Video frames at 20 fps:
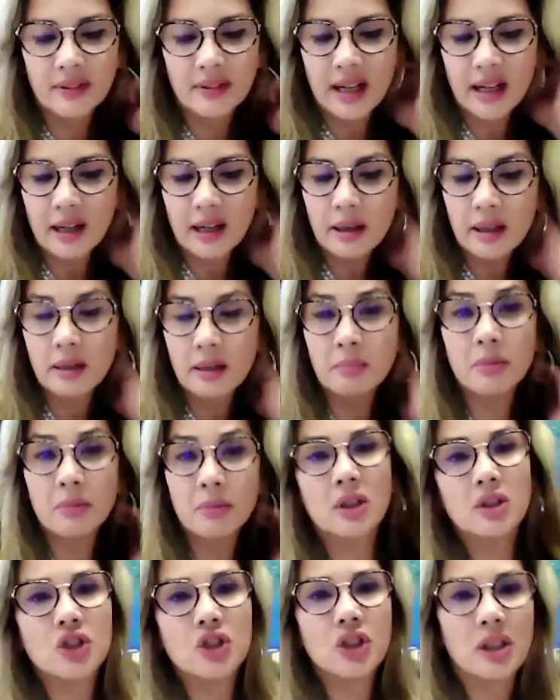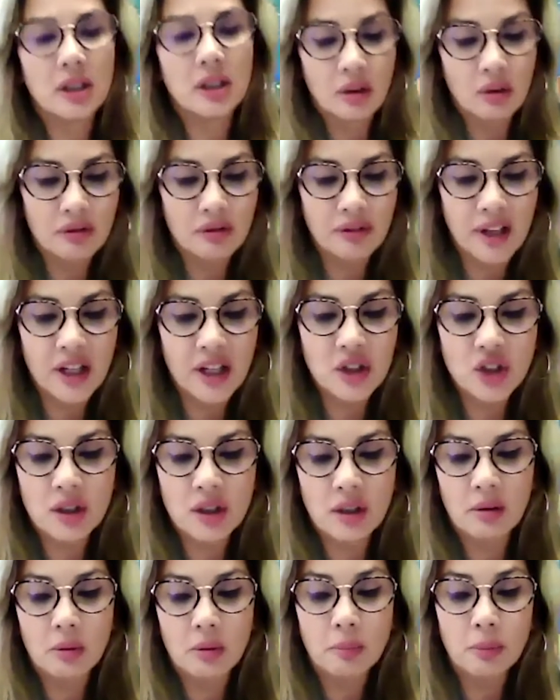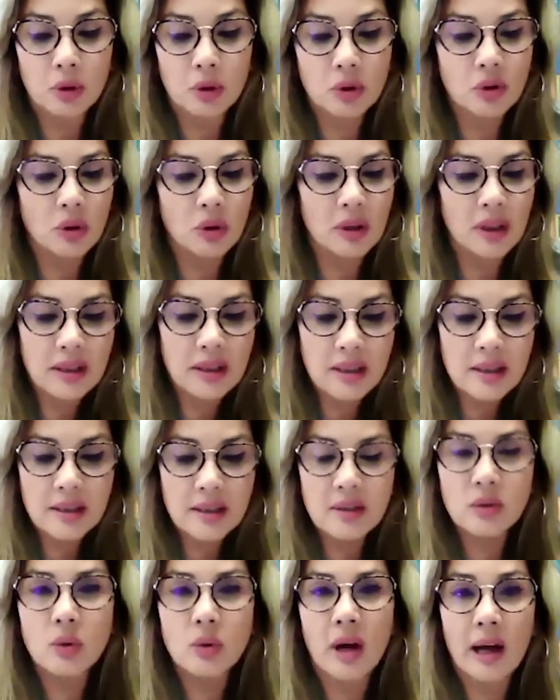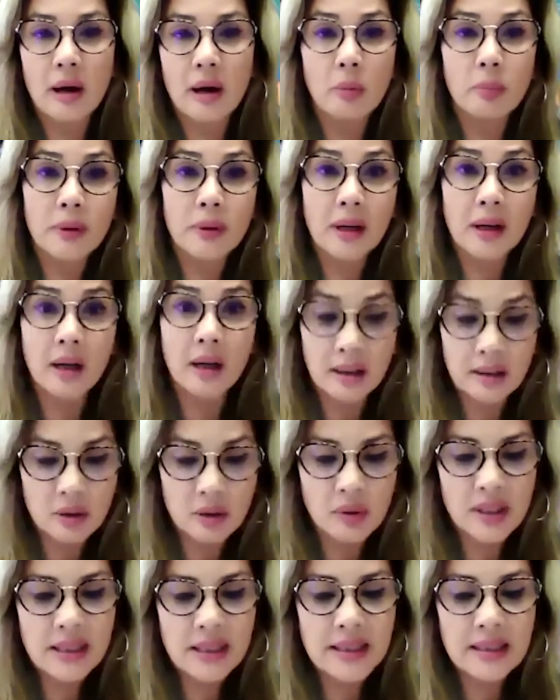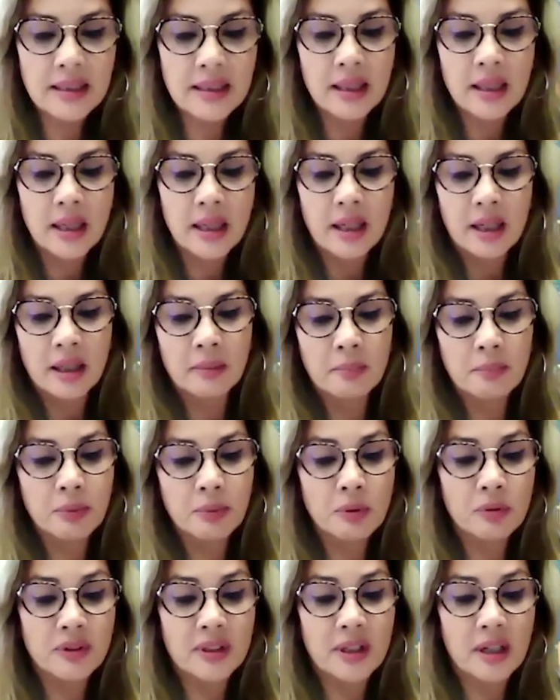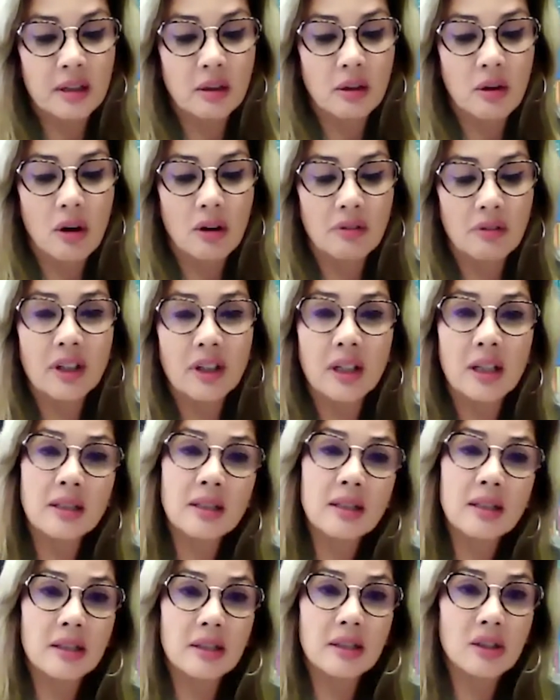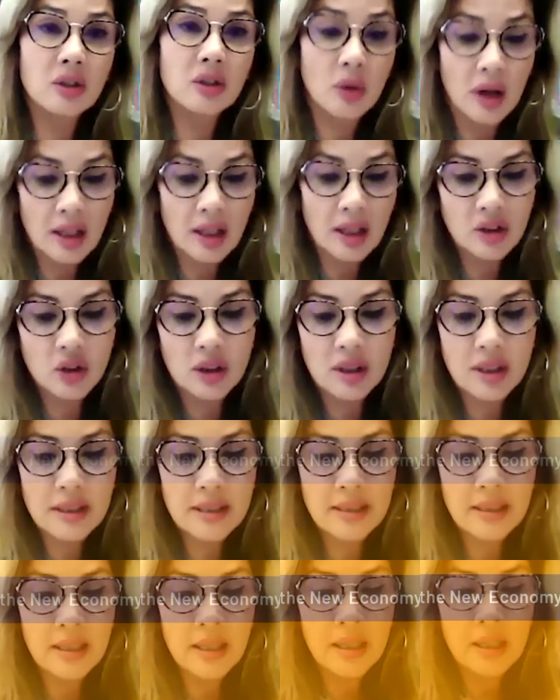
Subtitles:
There are emerging innovation opportunities to help countries improve their governance structures.